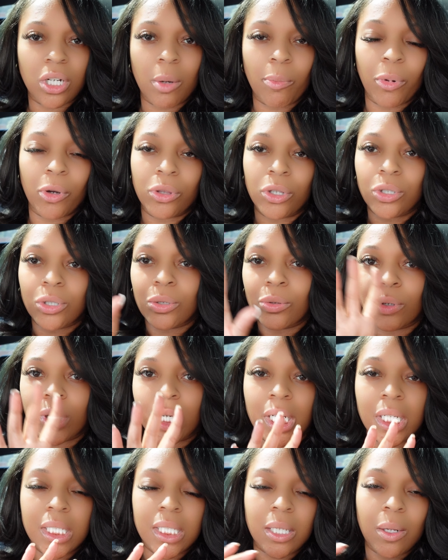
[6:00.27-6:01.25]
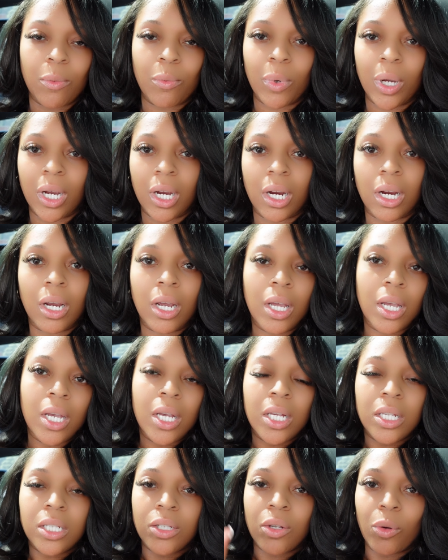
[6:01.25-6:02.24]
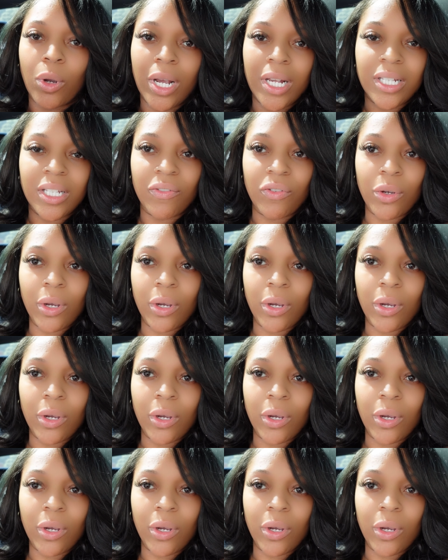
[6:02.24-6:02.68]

up on the screen somewhere. So if